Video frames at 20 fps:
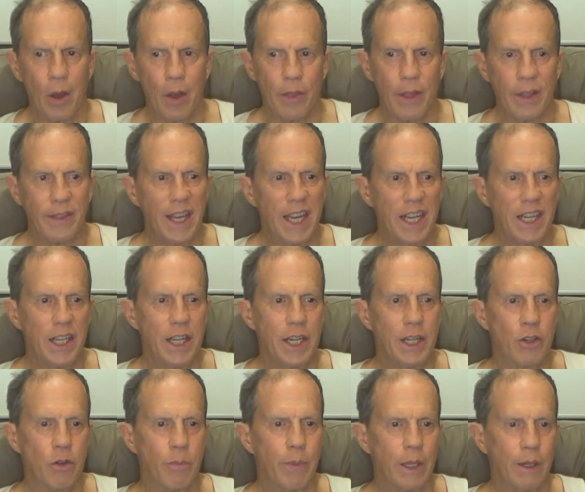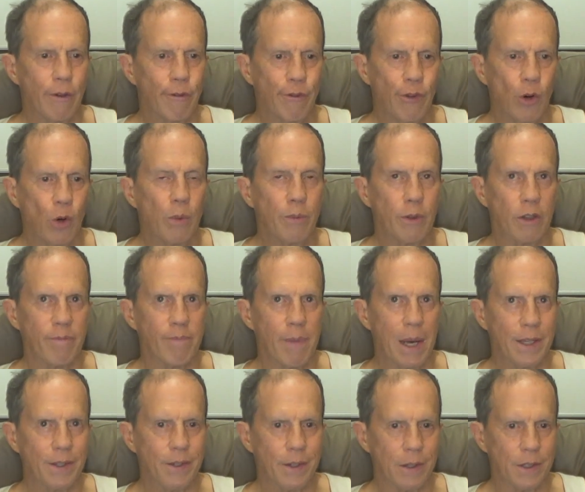then they need to be informed of
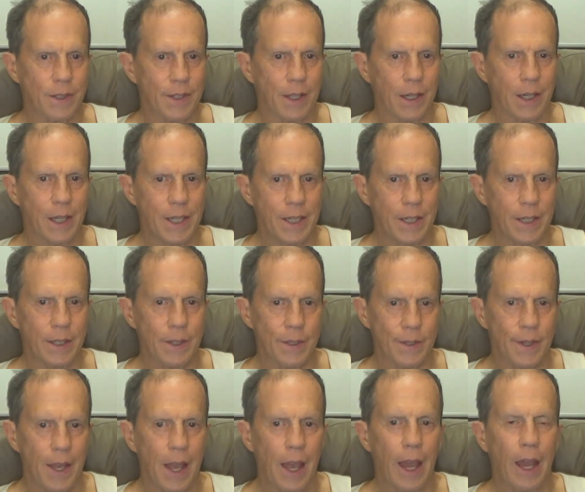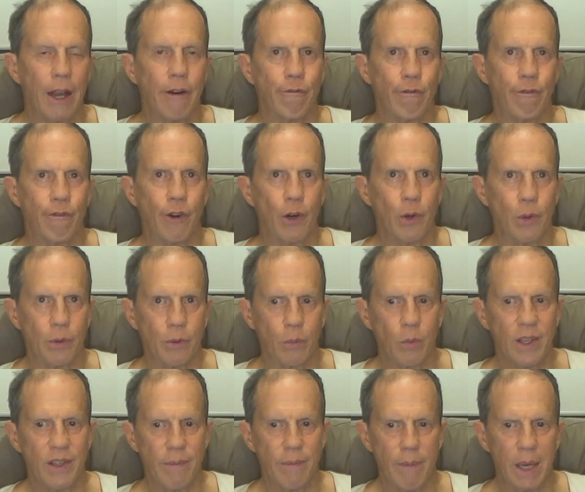masculist ideas and vote
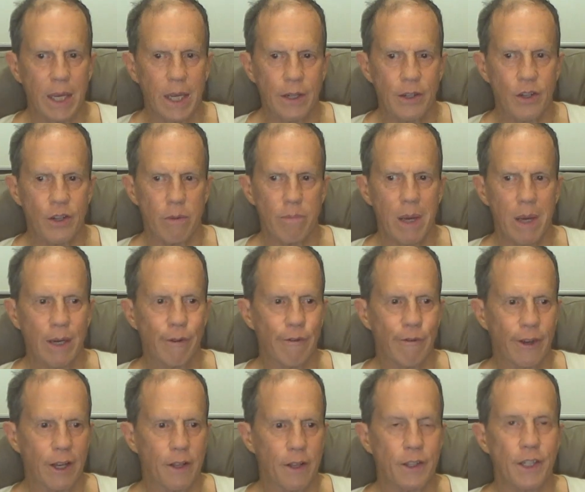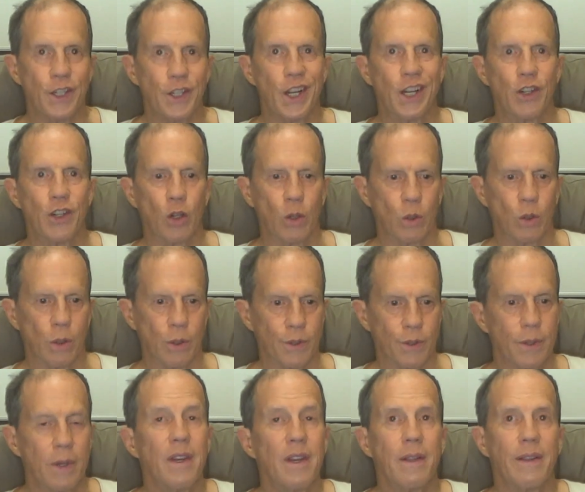with men to menfair the gender laws,